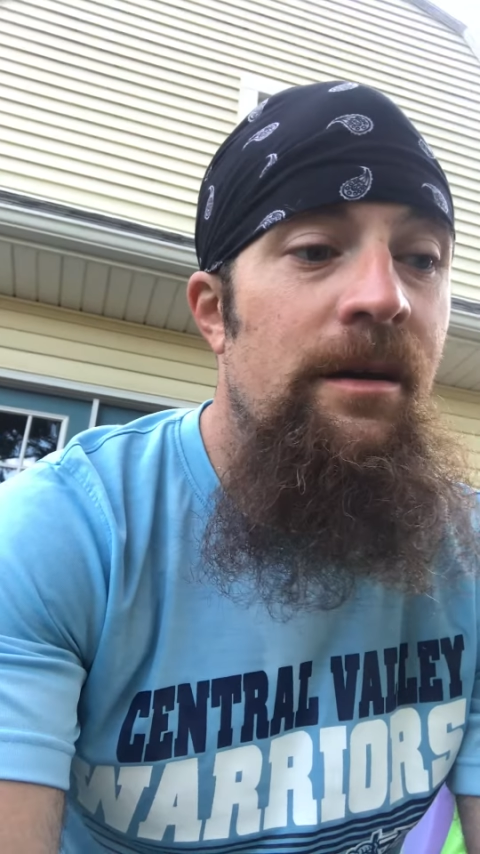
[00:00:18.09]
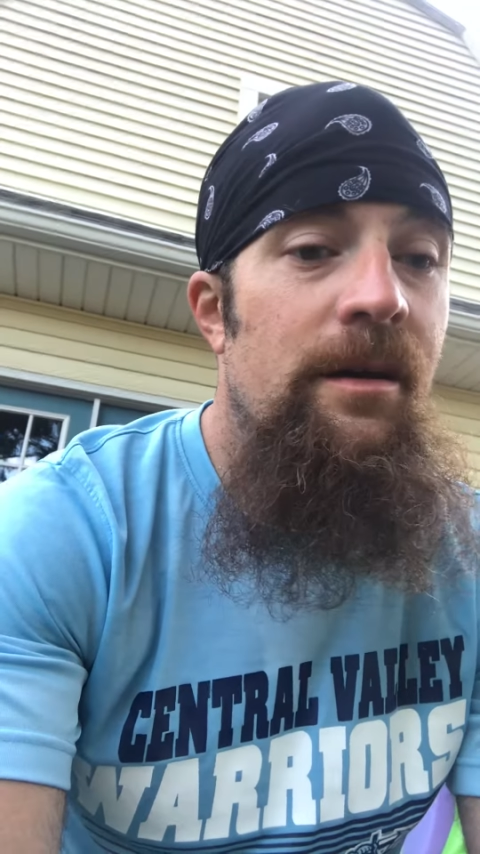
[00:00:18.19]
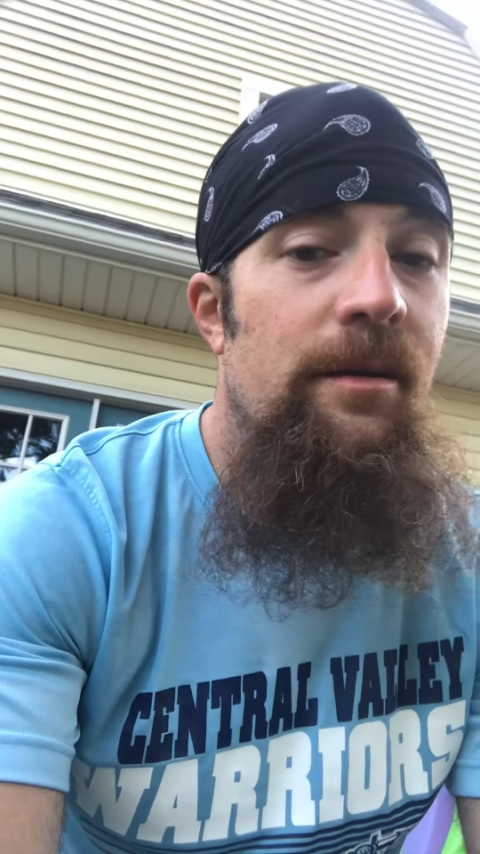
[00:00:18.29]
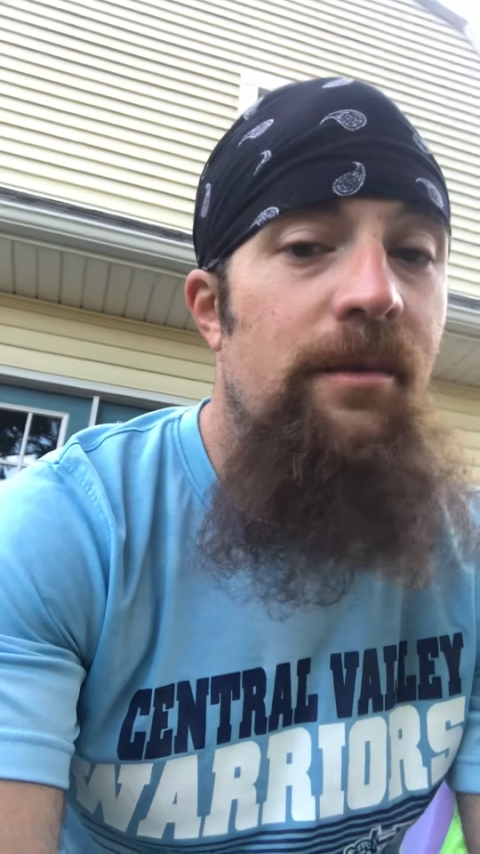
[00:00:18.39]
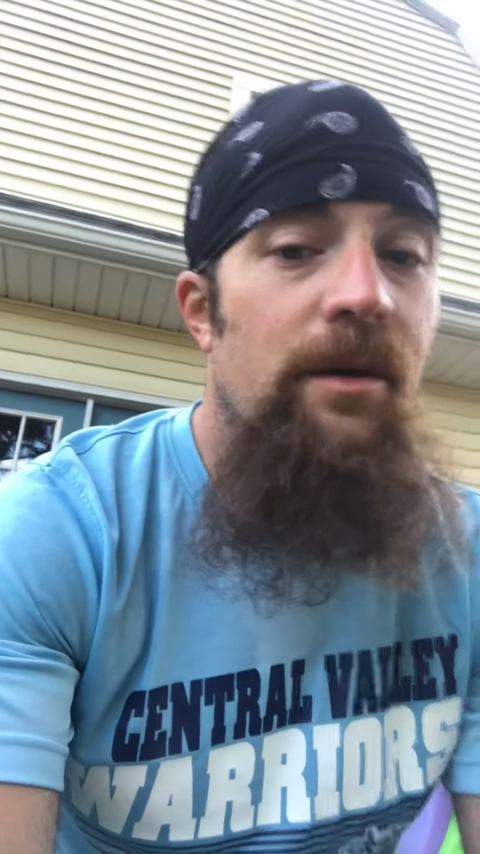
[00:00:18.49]

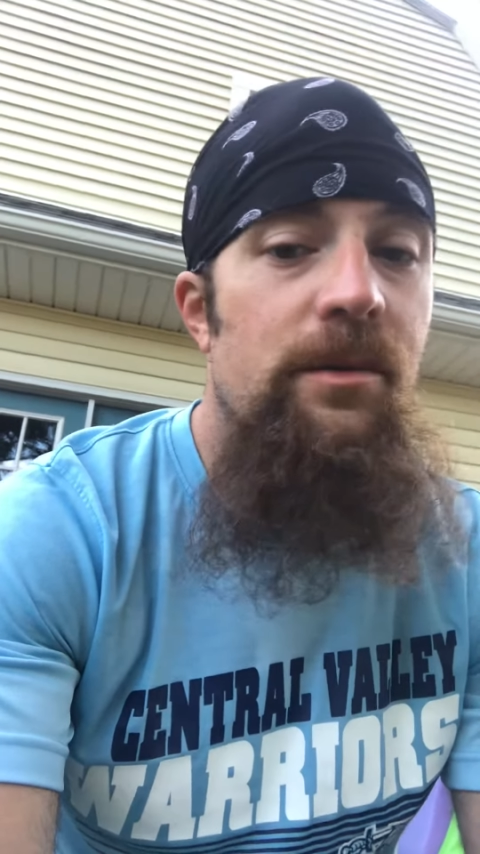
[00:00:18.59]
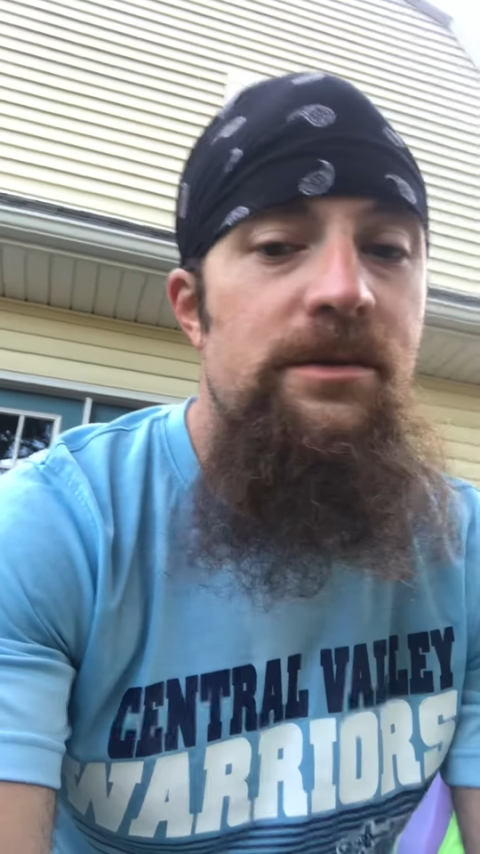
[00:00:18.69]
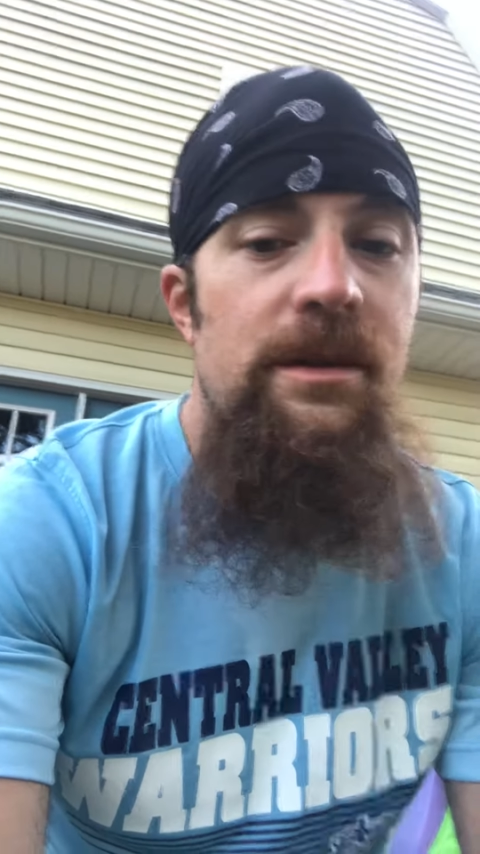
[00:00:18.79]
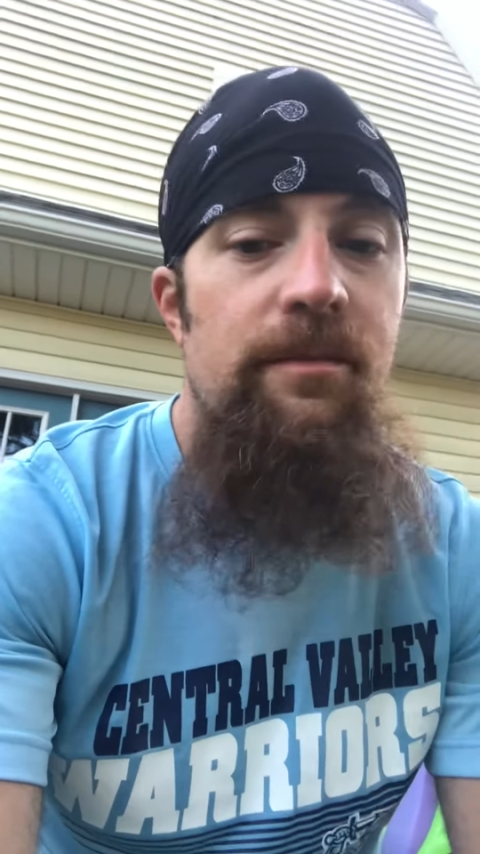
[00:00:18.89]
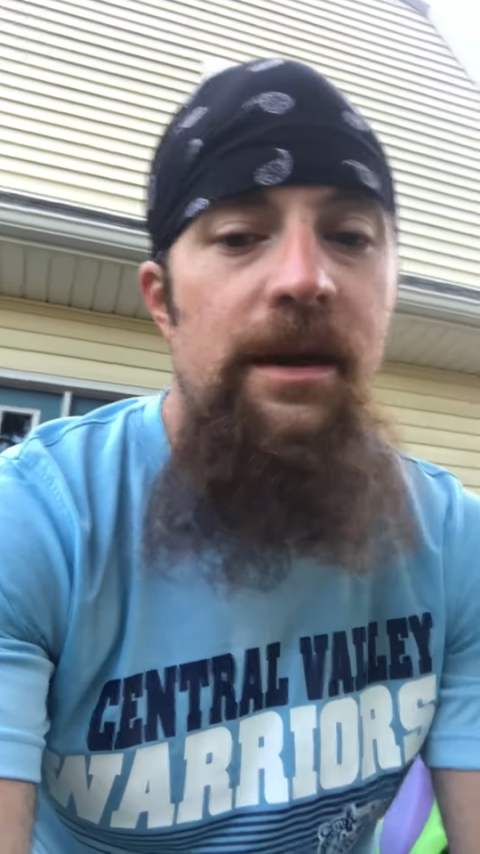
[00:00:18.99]
um, I
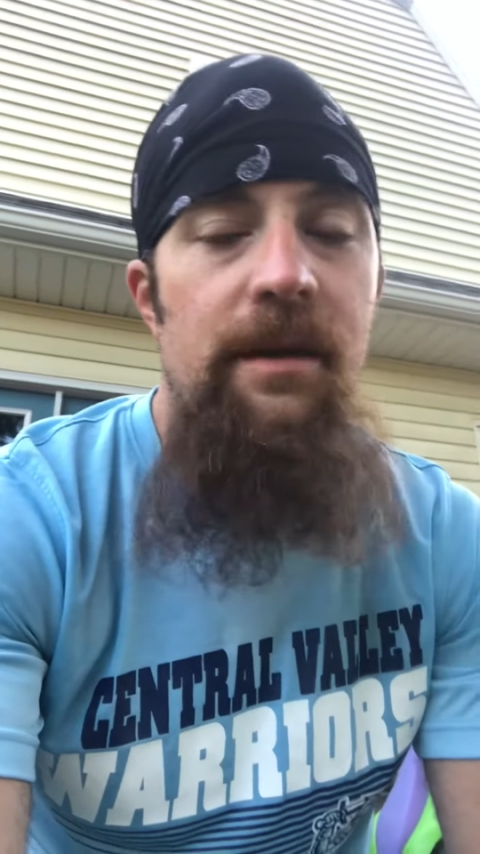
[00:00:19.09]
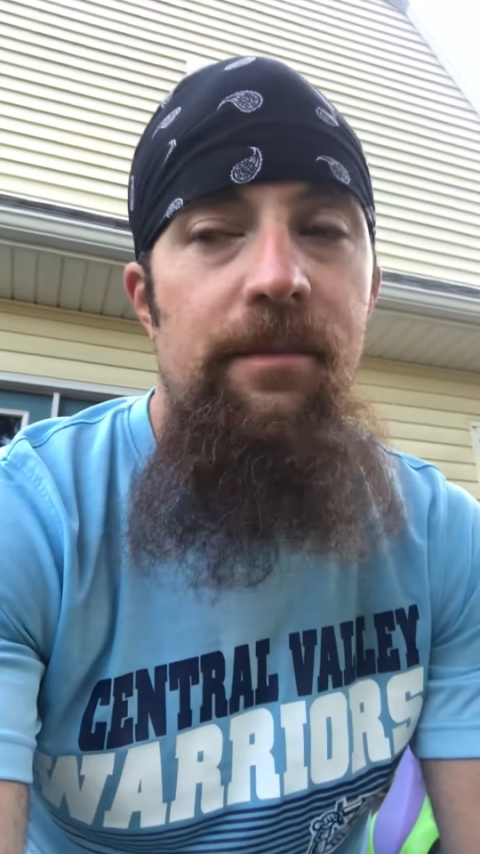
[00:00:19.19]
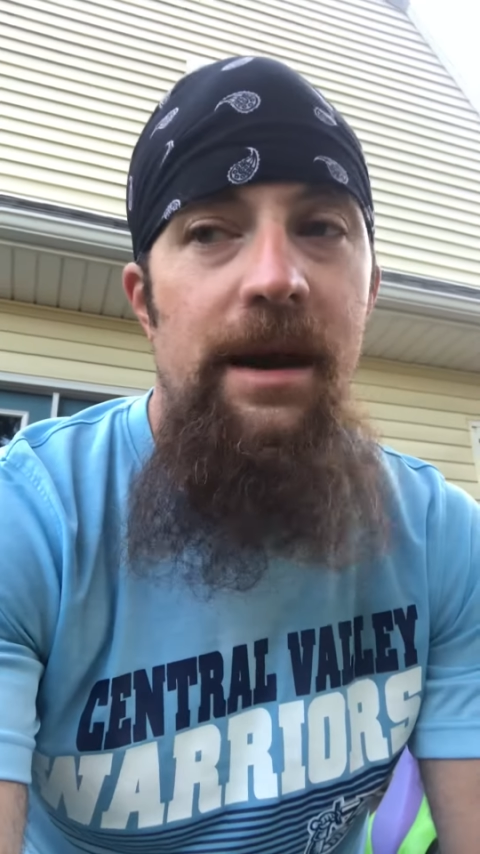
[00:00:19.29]
almost didn't make it